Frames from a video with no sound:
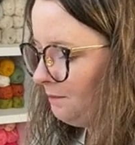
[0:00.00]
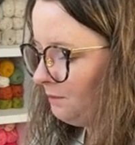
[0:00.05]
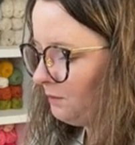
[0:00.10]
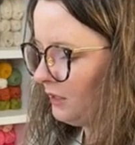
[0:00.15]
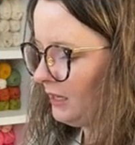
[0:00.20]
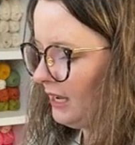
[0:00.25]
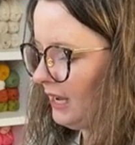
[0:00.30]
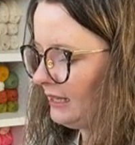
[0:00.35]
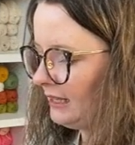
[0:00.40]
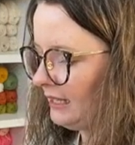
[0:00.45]

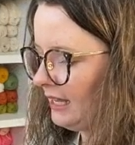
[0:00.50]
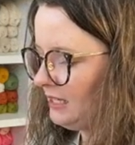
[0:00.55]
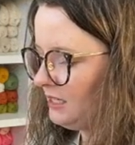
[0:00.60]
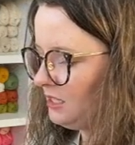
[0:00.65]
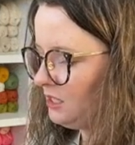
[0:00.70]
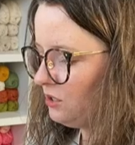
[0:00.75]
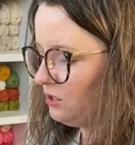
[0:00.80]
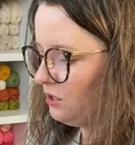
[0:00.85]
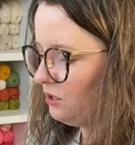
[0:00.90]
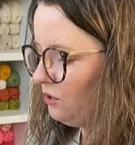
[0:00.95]
Okay,
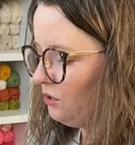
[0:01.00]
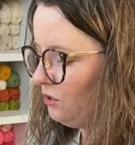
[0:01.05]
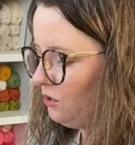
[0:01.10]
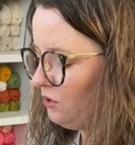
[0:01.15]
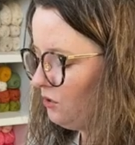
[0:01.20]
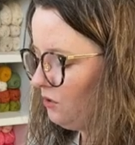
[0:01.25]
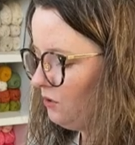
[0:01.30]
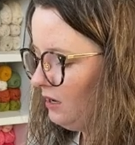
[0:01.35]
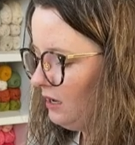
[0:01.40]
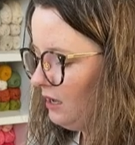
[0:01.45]
let's
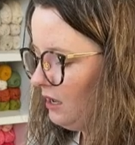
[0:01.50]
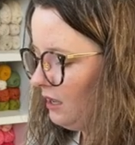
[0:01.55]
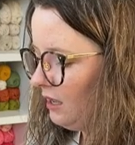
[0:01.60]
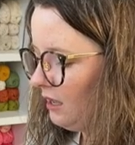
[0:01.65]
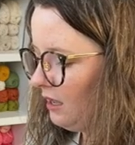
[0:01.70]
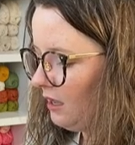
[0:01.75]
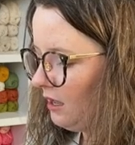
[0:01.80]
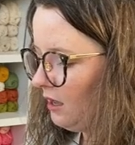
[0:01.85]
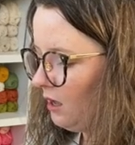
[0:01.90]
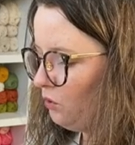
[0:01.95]
do,
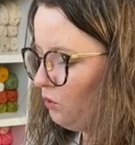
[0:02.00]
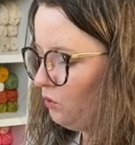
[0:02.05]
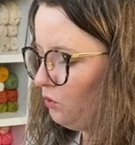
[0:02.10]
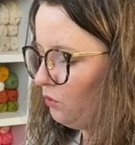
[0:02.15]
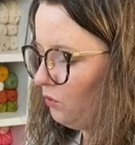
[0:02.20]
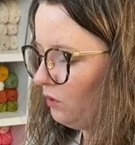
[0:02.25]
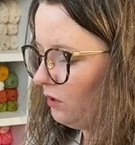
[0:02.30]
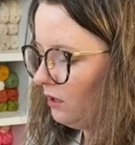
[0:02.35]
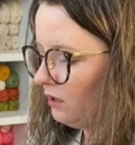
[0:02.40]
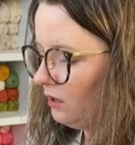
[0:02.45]

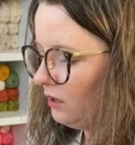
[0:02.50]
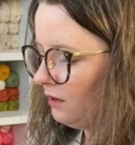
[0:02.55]
ooh,